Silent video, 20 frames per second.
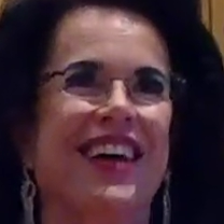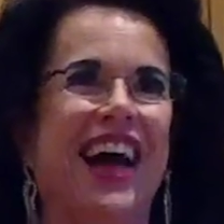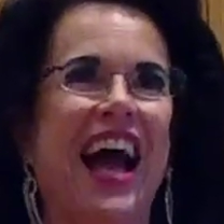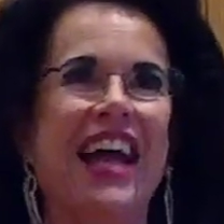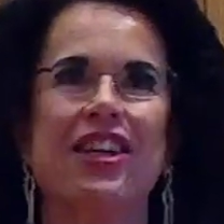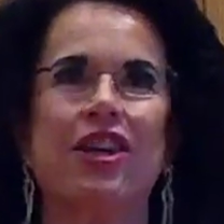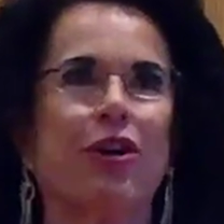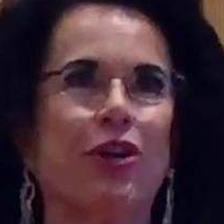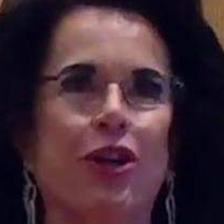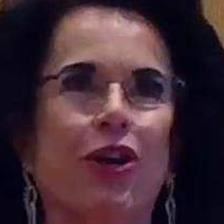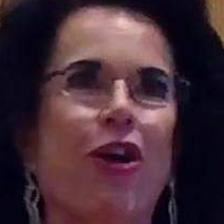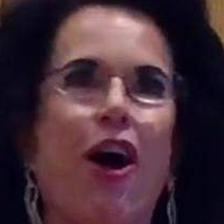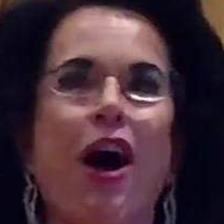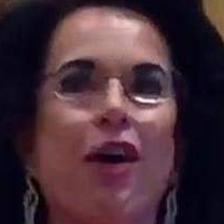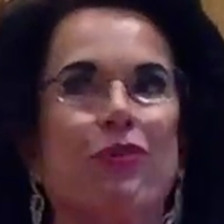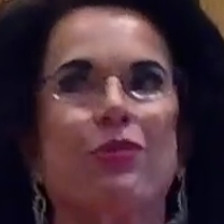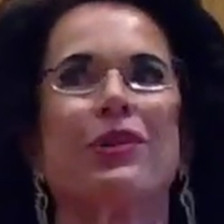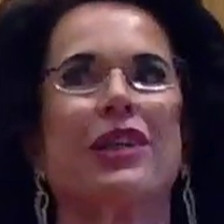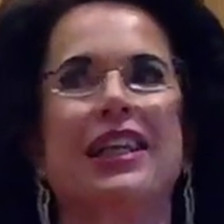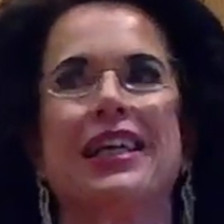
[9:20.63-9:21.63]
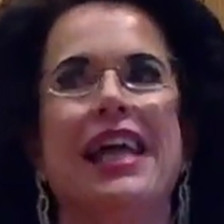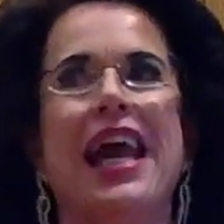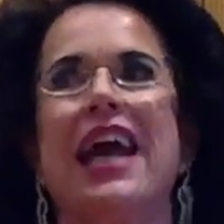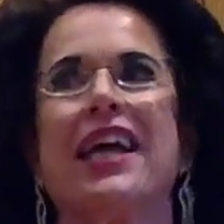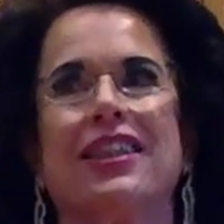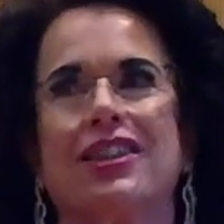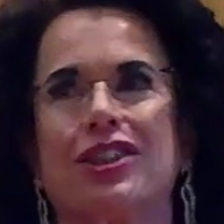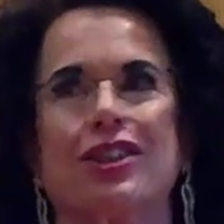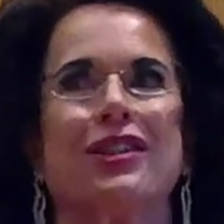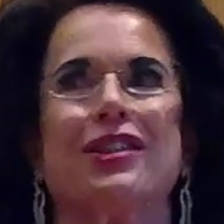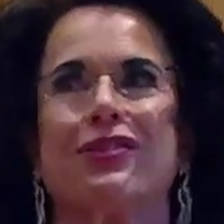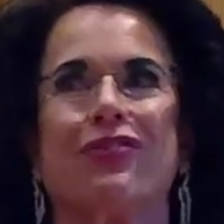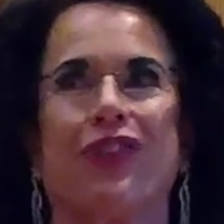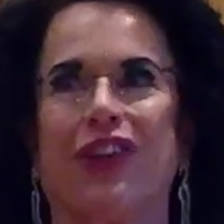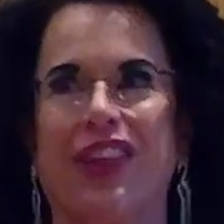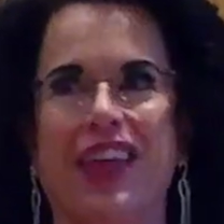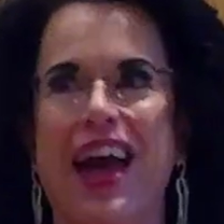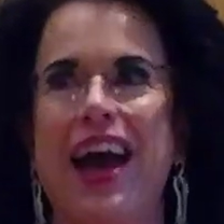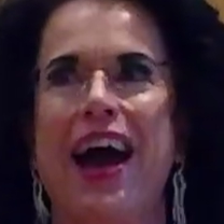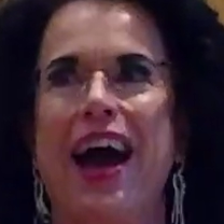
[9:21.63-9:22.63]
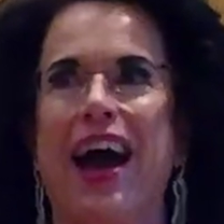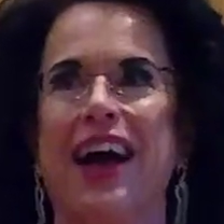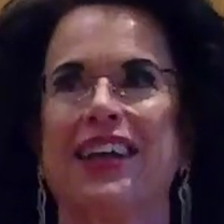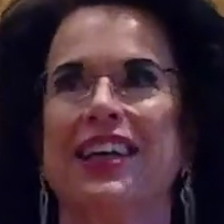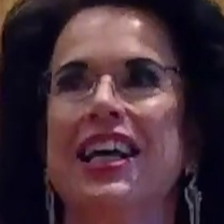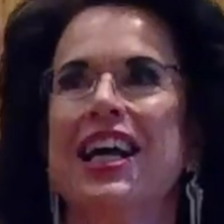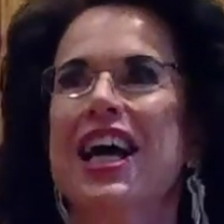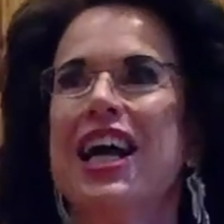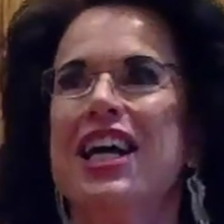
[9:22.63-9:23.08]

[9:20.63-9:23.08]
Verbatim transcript: I know you're all really anxious for that.